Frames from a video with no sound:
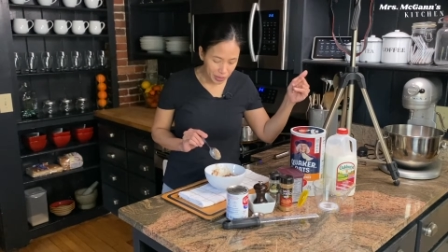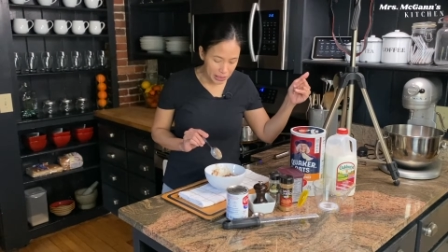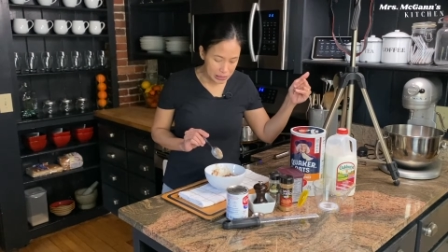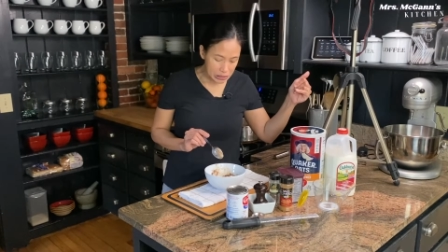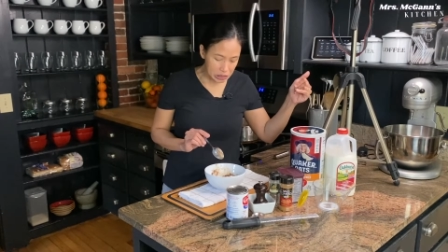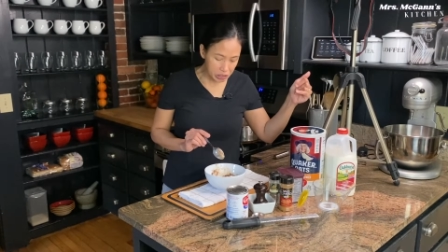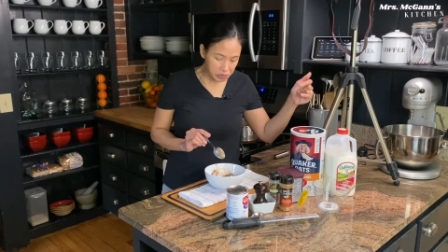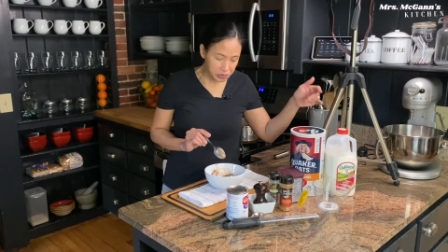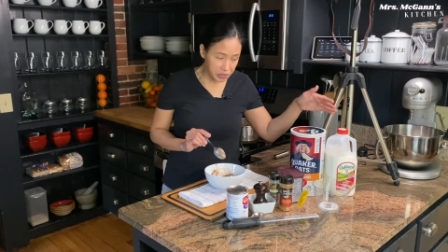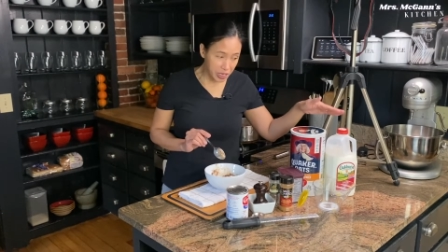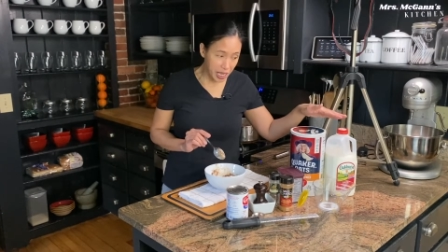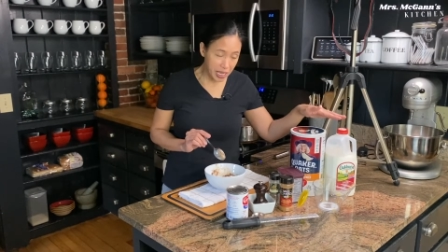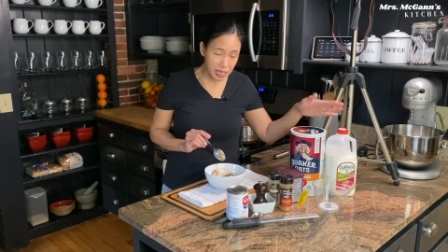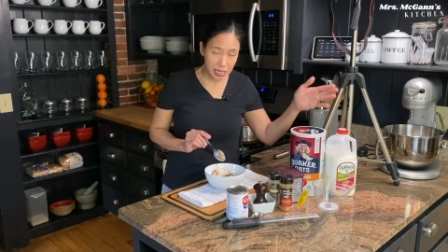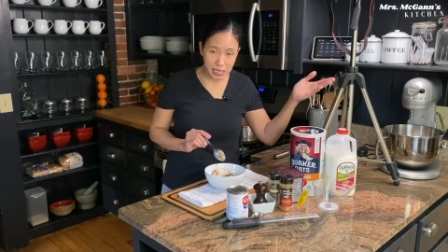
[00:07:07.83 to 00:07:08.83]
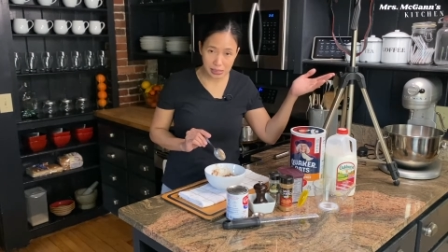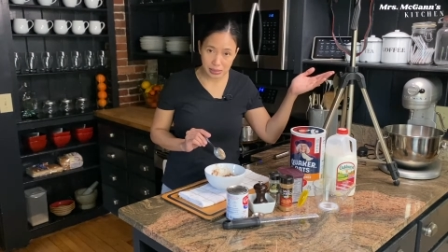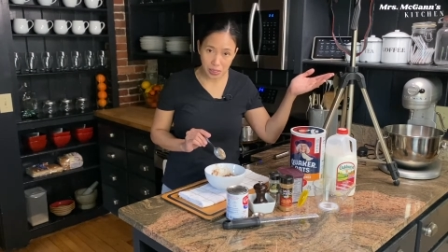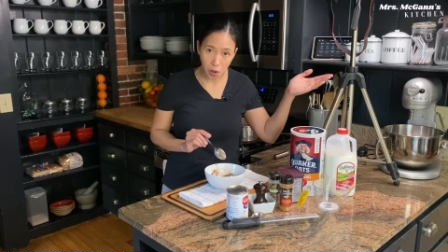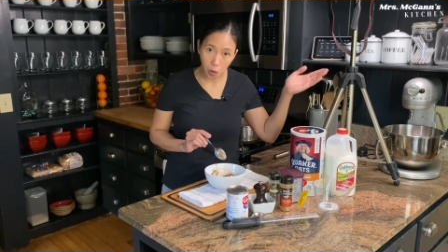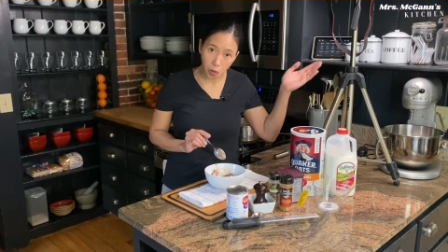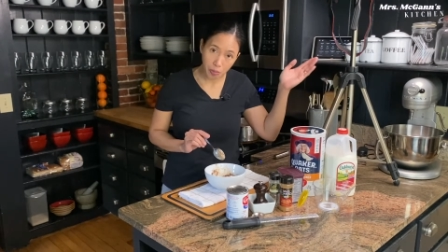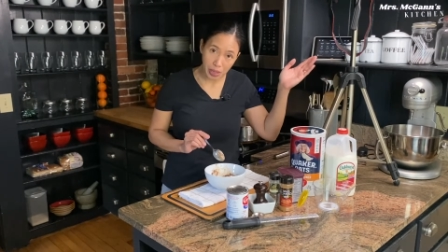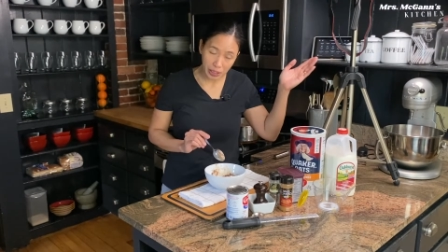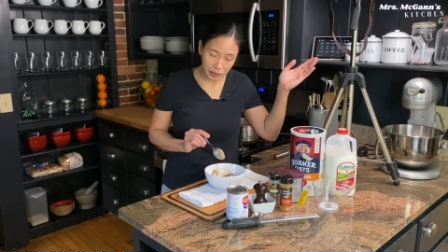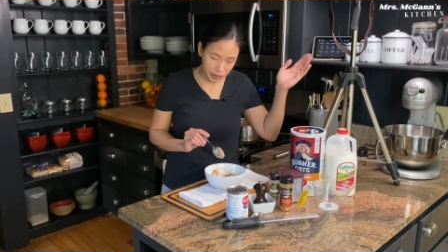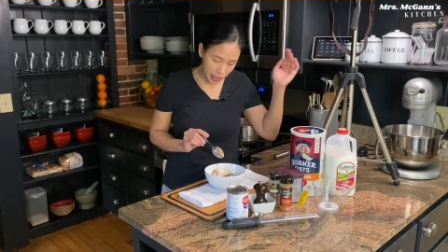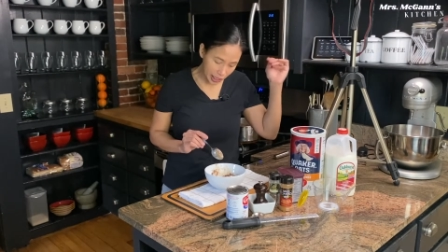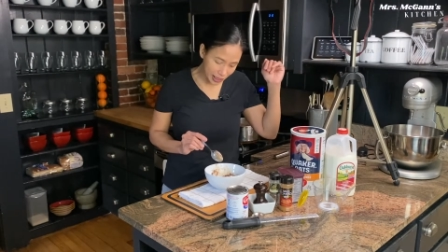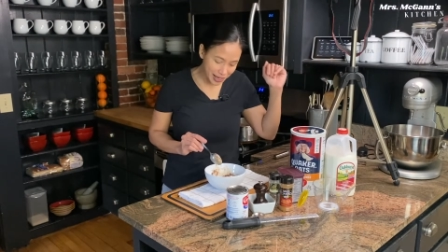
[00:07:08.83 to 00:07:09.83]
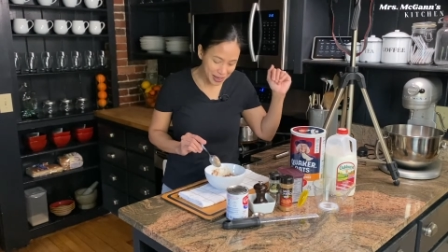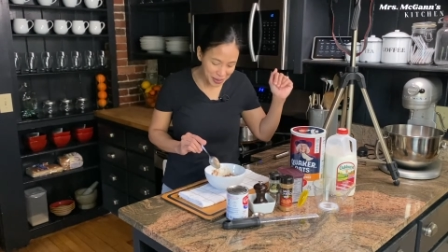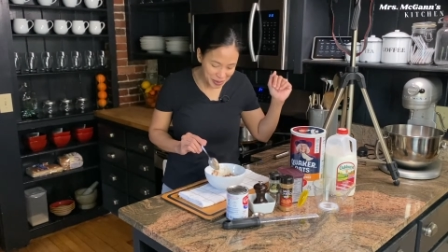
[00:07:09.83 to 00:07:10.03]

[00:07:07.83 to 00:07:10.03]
So today it's whole milk day.